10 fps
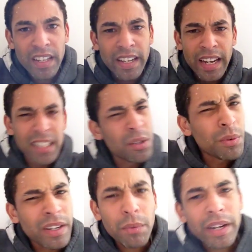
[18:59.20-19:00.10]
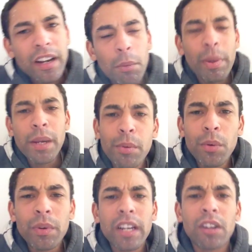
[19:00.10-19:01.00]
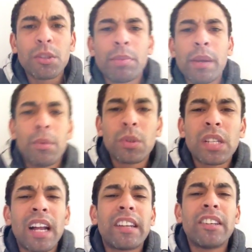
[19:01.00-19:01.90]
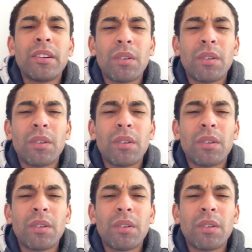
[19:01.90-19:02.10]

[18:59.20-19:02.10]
Okay, so when you got people telling you,